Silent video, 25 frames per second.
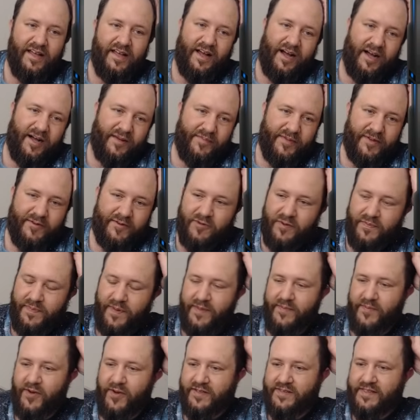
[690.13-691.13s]
um, and
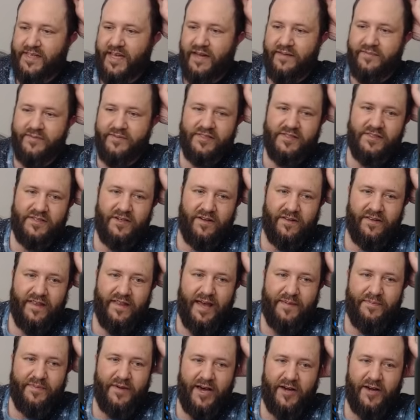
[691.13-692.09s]
repeat loss combos and all that.